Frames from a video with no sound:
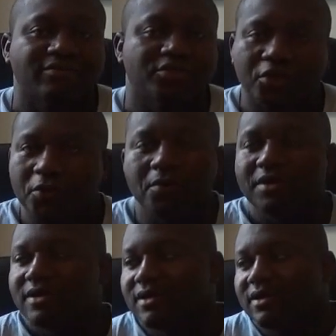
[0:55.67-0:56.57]
to.
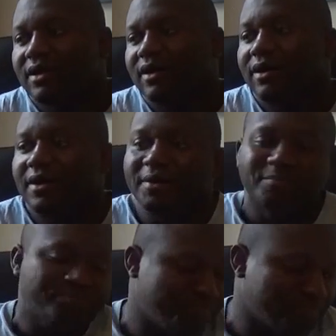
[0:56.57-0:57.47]

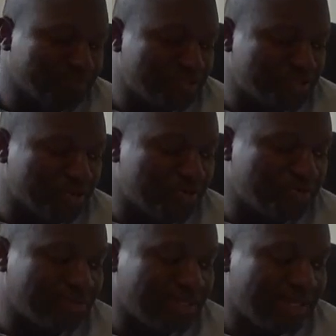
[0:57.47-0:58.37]

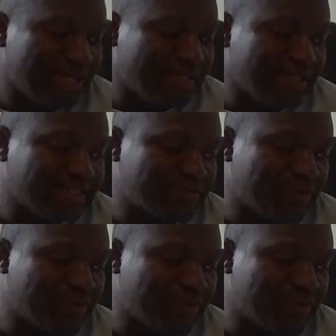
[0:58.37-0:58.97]
So this is